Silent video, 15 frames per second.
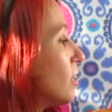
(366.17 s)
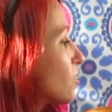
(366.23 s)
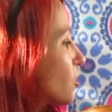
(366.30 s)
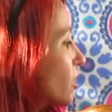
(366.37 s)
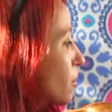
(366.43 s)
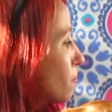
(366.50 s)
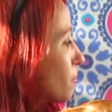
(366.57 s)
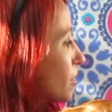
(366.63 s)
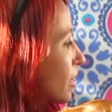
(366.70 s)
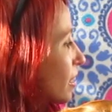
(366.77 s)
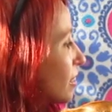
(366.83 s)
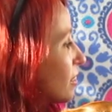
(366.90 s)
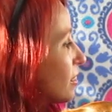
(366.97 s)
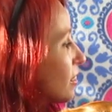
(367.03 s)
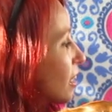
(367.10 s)
Champ
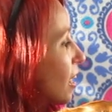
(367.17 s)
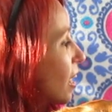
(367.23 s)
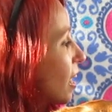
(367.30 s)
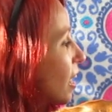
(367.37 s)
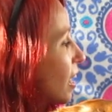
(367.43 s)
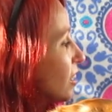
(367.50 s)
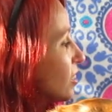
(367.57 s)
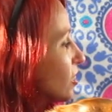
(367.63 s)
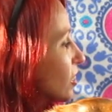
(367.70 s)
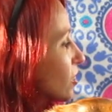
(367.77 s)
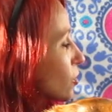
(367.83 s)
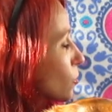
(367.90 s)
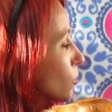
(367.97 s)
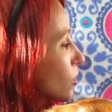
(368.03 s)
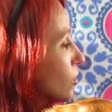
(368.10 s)
says, I chase
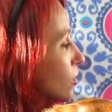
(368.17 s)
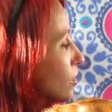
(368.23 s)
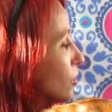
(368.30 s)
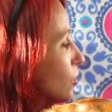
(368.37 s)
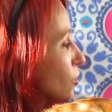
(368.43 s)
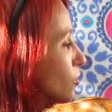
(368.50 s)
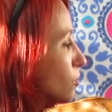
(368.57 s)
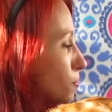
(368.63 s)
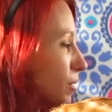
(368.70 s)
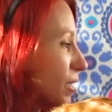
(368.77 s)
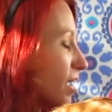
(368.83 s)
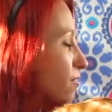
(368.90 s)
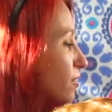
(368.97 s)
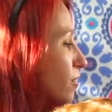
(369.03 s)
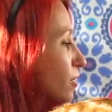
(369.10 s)
squirrels too, but
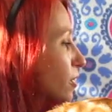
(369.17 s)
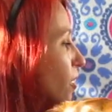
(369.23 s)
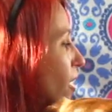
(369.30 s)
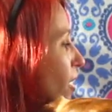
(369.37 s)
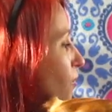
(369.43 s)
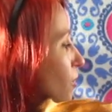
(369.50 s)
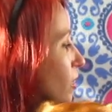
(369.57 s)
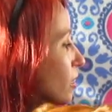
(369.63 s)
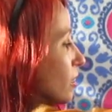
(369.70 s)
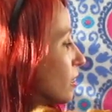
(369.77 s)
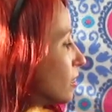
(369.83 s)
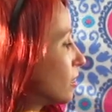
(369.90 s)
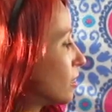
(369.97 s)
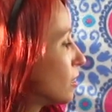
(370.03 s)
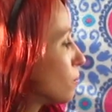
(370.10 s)
I've never caught one.
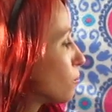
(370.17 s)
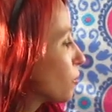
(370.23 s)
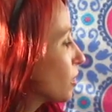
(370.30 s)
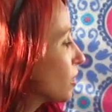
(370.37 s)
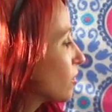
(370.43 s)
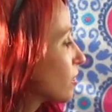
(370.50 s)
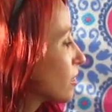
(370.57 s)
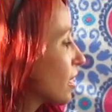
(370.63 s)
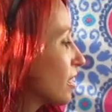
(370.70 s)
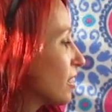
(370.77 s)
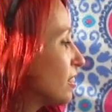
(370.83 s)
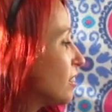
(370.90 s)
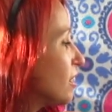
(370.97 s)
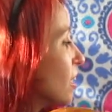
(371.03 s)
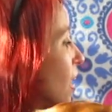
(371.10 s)
Brito
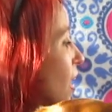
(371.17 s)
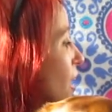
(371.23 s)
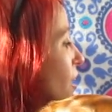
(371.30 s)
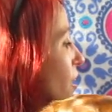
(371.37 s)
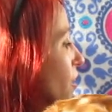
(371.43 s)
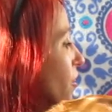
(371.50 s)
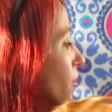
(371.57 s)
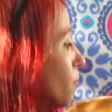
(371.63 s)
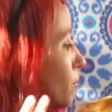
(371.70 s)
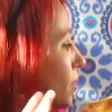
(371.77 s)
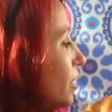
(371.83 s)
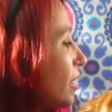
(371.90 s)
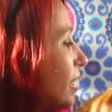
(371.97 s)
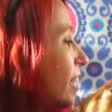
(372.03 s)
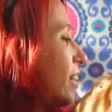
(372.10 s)
says,
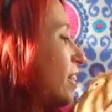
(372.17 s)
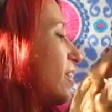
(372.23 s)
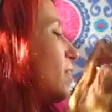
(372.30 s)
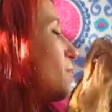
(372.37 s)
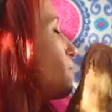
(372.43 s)
me either,